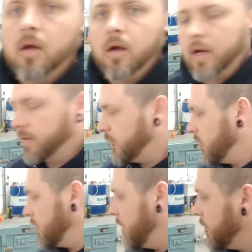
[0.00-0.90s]
All right, if
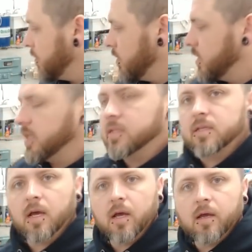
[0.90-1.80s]
you remember
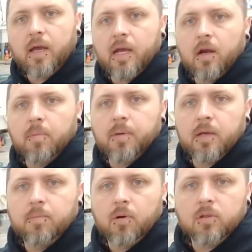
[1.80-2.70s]
these uh,
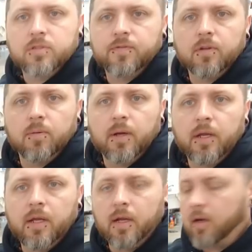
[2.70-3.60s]
ARP bolts for the
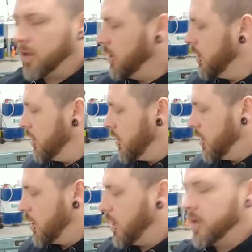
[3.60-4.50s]
ring gear
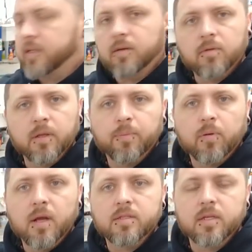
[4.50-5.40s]
uh, didn't really
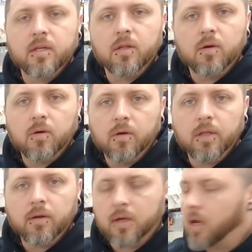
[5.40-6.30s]
press into the hole.
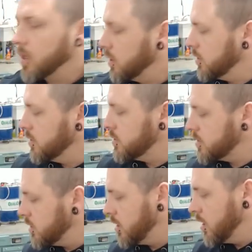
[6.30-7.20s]
They were kind of
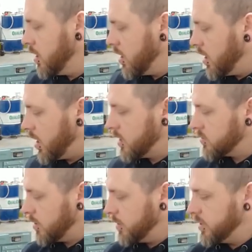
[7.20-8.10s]
loose. Uh,
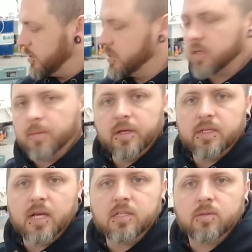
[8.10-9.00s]
so what I'm going to do is I'm going
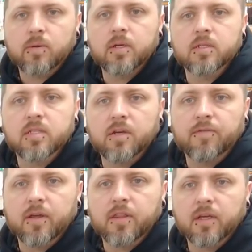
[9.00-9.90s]
to test one to see
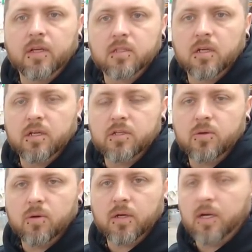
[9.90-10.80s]
if I think it's going to
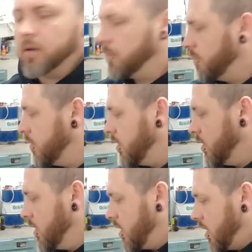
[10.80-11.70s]
torque up.
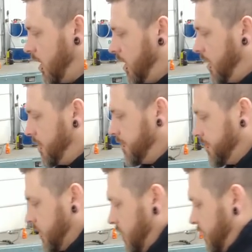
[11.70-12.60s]
Um,